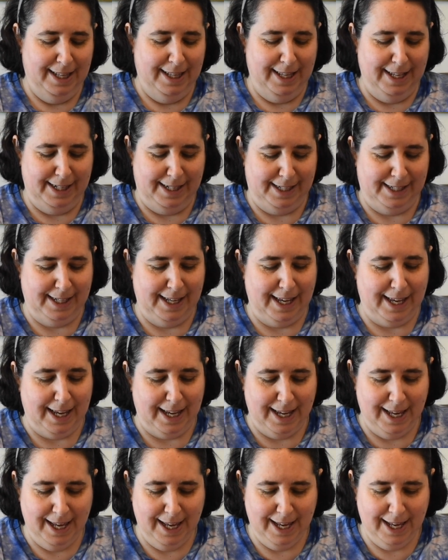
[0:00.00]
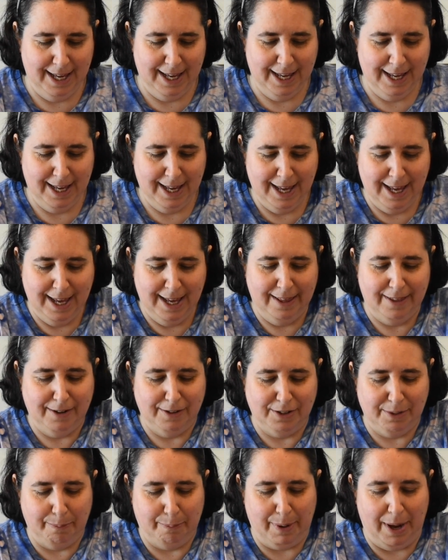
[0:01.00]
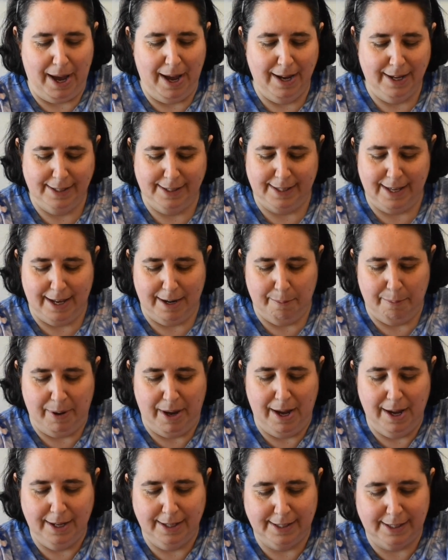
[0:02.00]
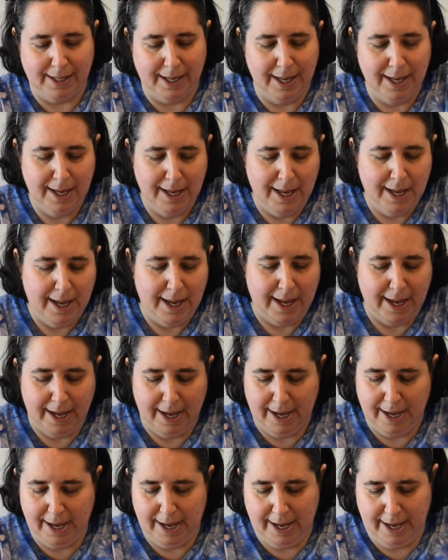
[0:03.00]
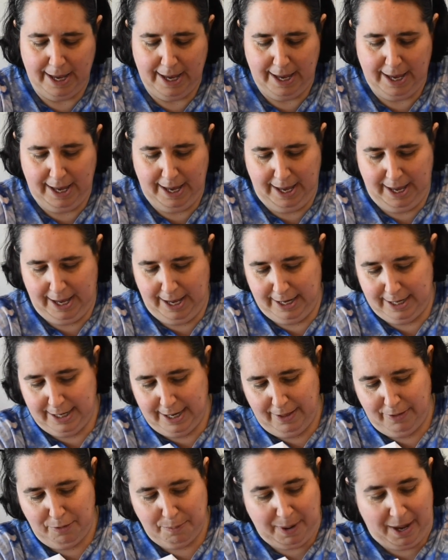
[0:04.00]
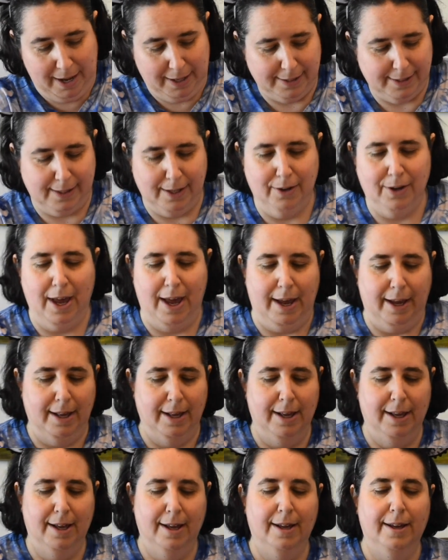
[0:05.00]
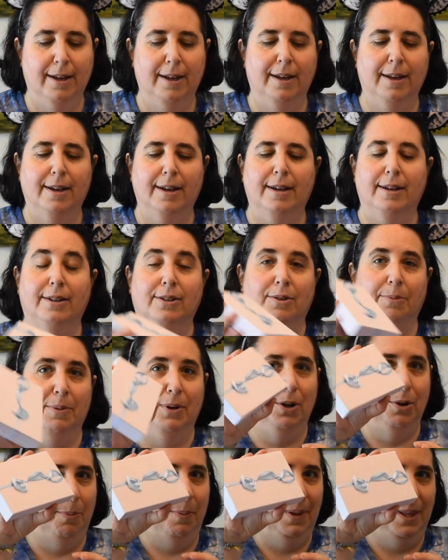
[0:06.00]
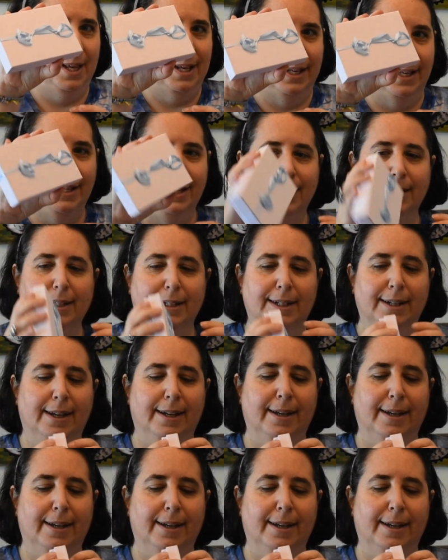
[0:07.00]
let's see. There's a box and a box and another box. Okay, so I'm going to open this.